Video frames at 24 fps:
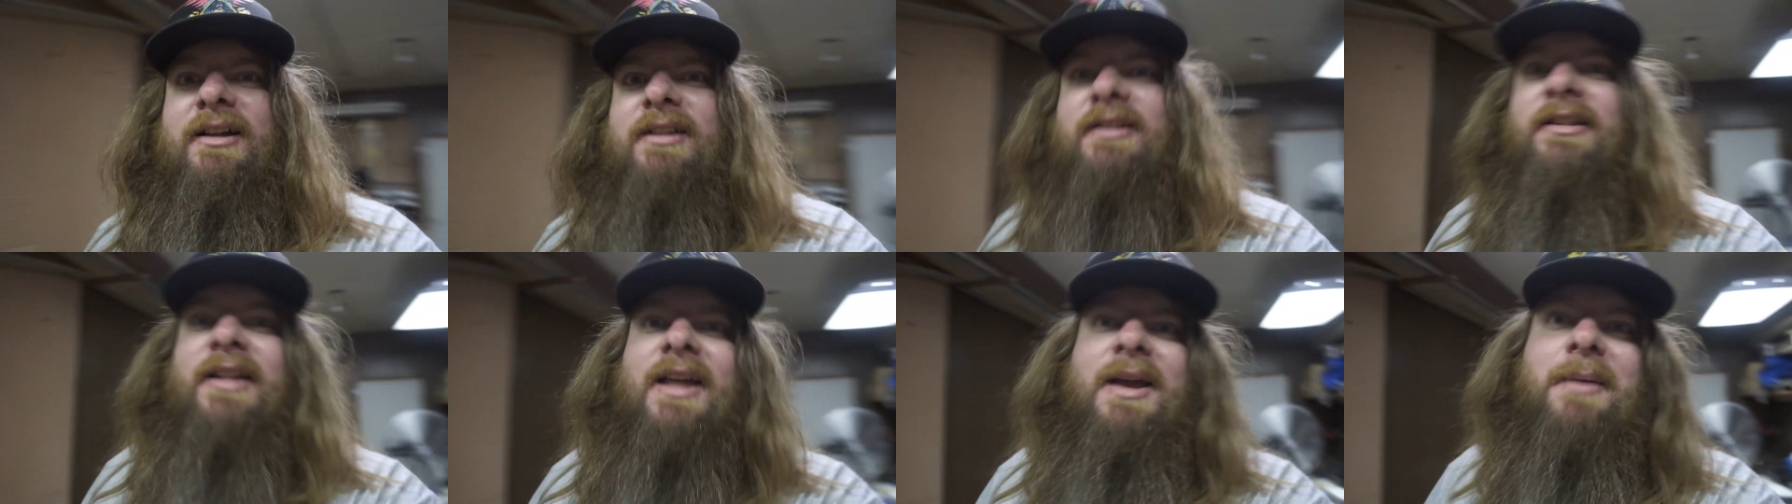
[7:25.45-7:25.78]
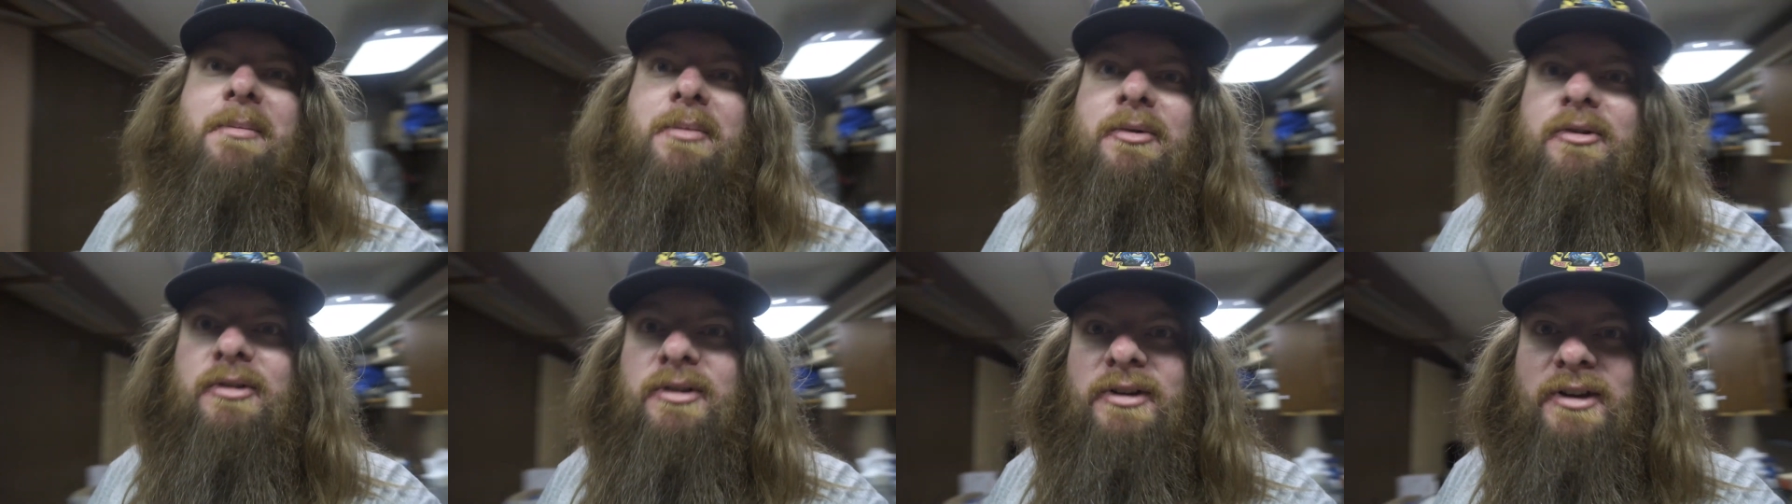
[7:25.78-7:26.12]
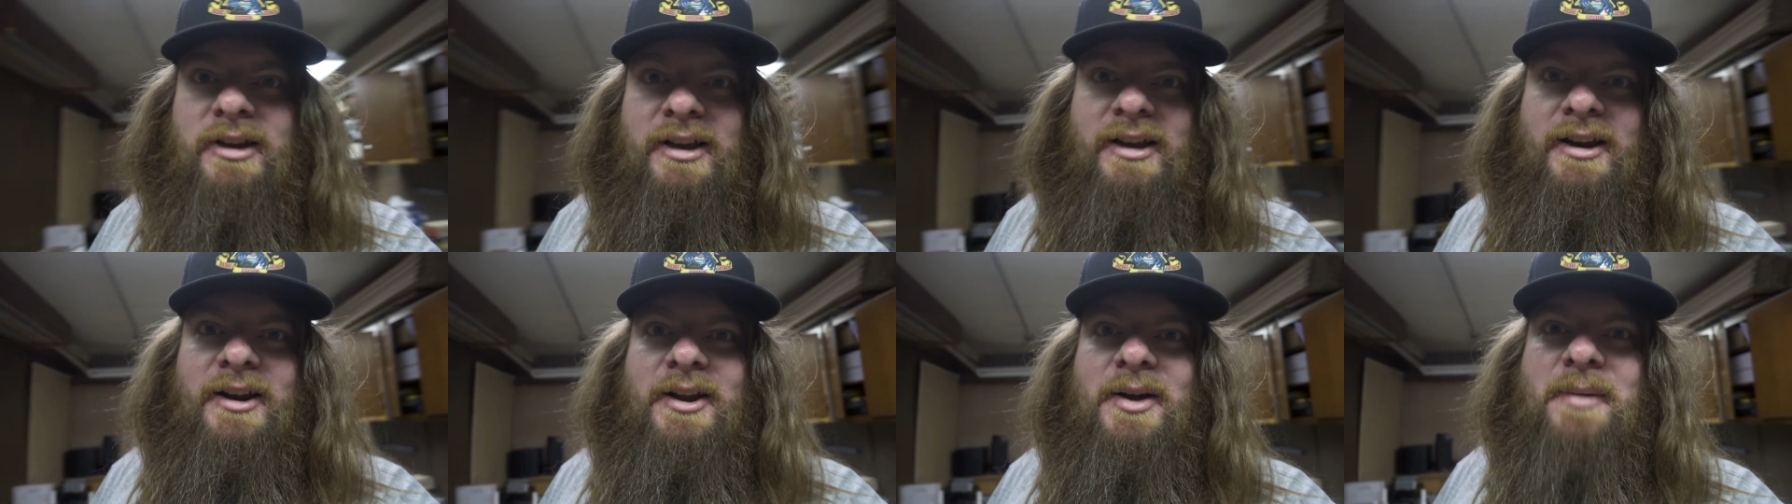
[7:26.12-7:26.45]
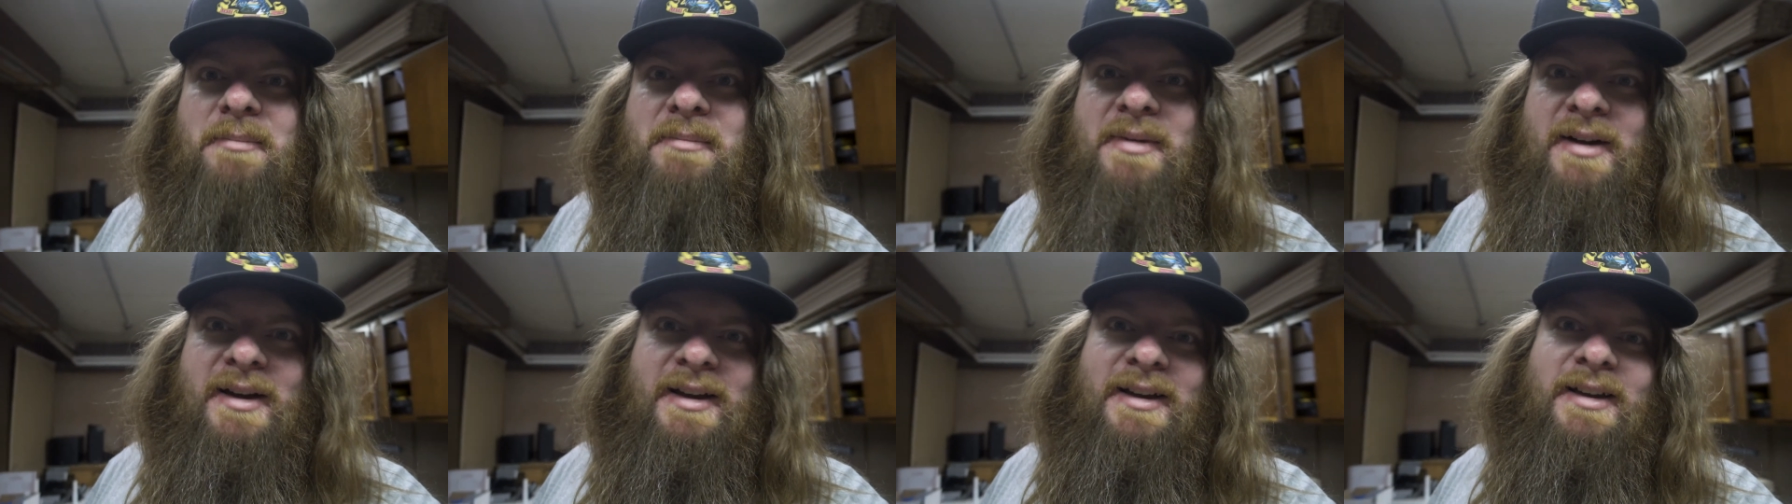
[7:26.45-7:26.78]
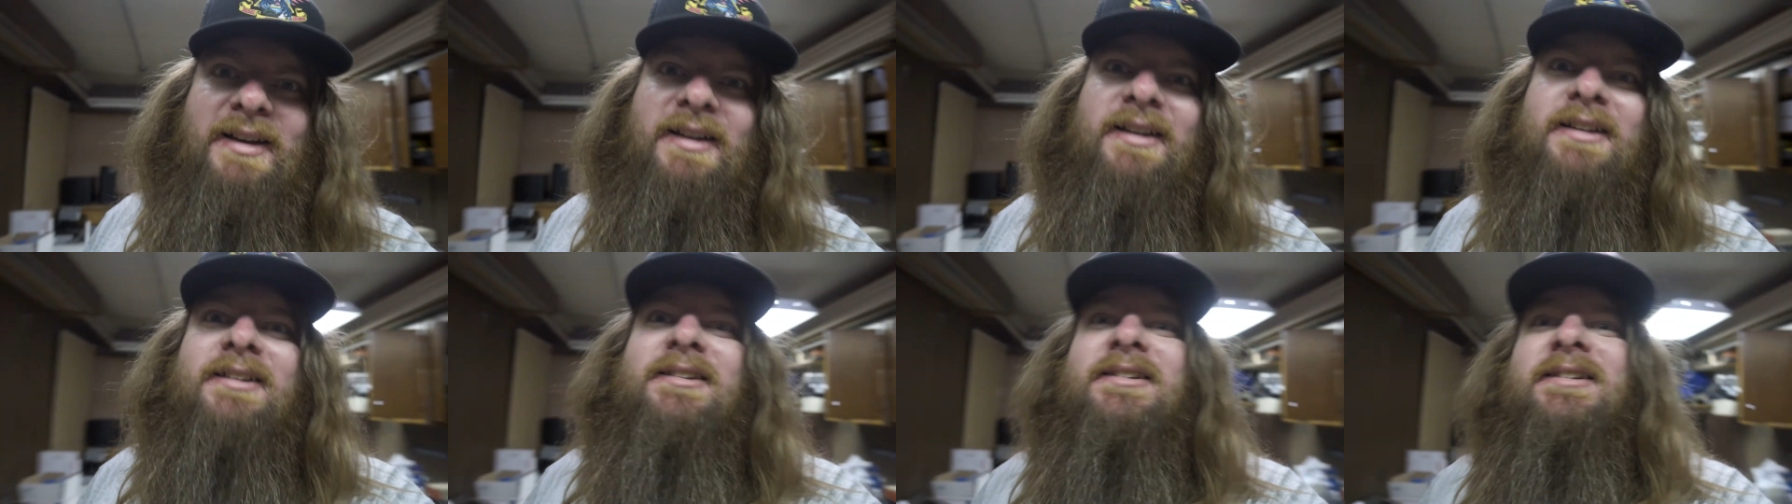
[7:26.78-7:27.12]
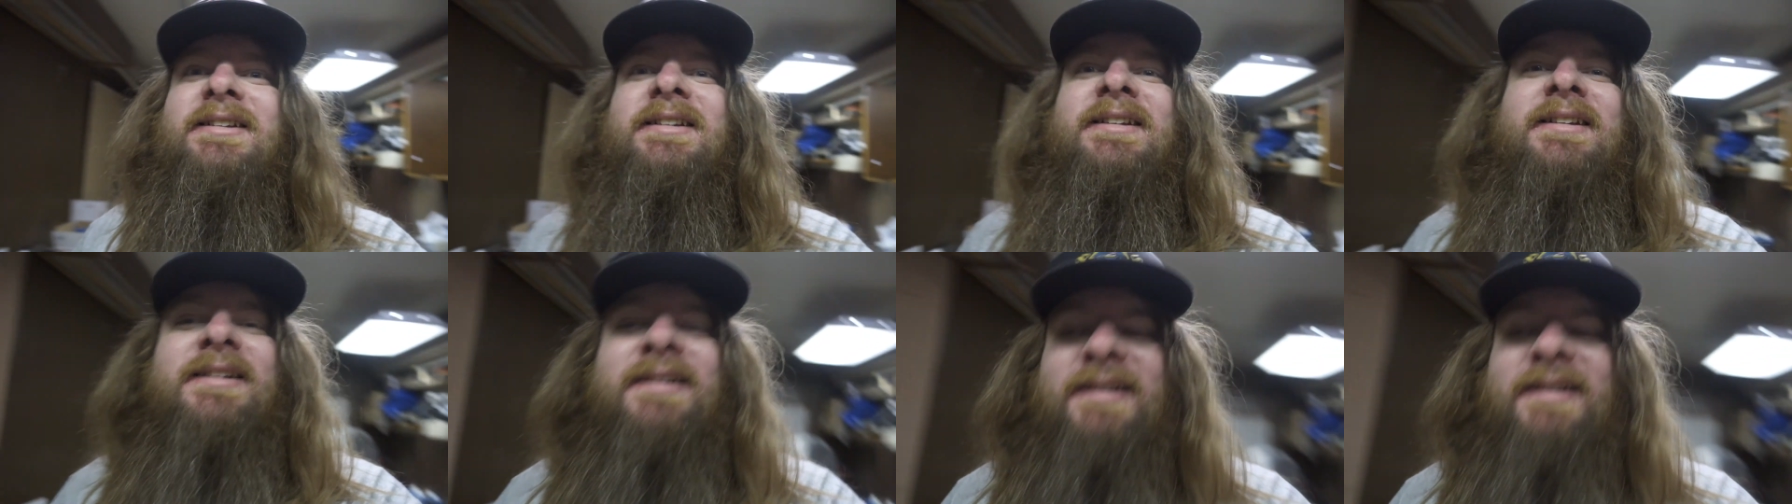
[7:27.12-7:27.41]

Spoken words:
labeling it up, I guess.